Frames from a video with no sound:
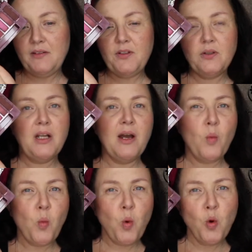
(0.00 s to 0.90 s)
If you're like
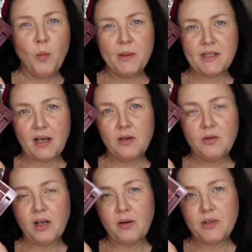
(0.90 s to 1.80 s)
warmer
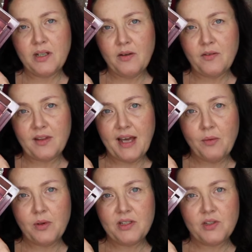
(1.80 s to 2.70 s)
toned, I would go for
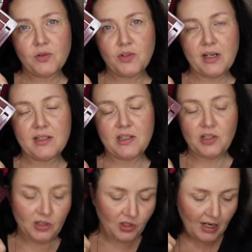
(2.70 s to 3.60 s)
that one as your
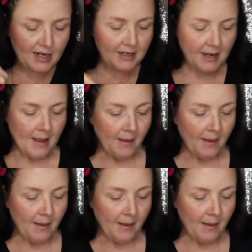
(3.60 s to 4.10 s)
transition shade.